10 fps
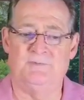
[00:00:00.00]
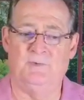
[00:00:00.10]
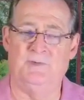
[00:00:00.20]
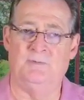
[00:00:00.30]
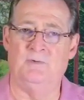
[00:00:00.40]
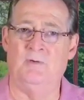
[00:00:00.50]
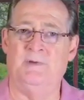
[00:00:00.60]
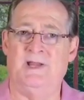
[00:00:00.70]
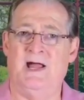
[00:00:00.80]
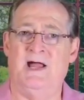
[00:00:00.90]
the
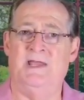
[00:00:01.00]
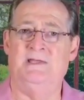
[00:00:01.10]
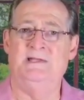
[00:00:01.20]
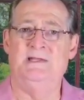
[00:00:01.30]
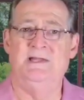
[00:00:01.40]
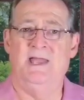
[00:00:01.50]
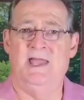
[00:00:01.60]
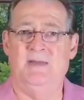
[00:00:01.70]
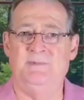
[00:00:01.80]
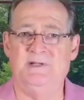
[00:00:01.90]
moment I
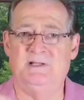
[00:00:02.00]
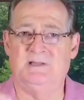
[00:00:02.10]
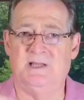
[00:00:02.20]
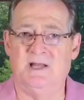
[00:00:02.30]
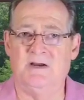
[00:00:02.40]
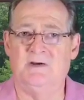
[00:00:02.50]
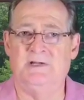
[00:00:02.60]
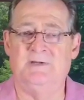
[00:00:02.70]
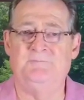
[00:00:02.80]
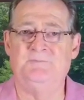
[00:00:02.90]
am
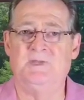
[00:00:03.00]
declaring